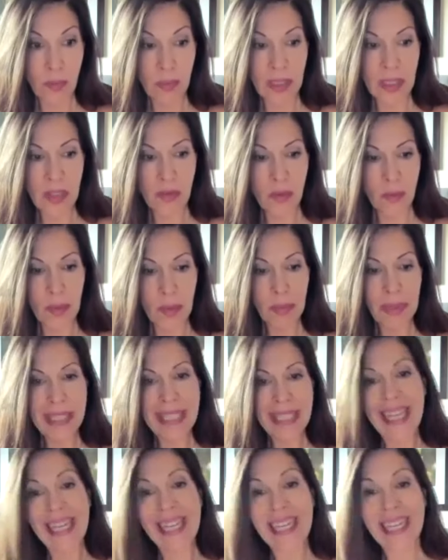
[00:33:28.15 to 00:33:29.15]
me is from the
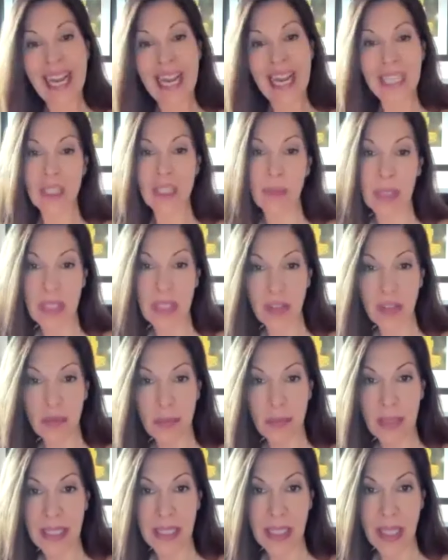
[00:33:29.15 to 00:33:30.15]
Pleiadian aspect of
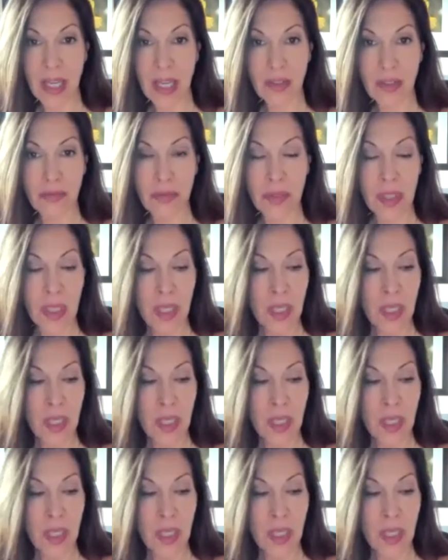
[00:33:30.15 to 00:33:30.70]
myself,